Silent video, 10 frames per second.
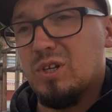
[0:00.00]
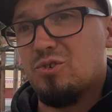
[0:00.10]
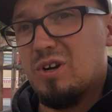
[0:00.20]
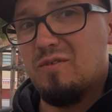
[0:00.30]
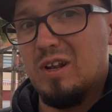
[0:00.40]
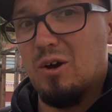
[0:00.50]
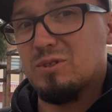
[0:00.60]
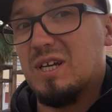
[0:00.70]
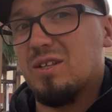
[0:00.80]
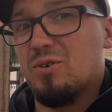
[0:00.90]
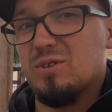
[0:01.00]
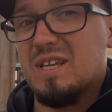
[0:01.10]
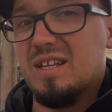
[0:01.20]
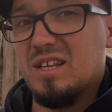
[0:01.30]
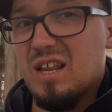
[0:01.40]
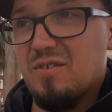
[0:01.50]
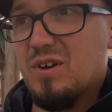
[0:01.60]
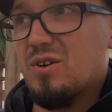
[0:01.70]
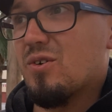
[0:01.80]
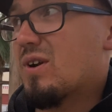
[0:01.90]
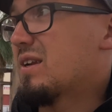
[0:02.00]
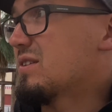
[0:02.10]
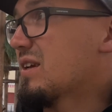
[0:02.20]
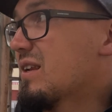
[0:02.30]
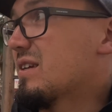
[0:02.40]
I travel outside or Scandinavia or anything like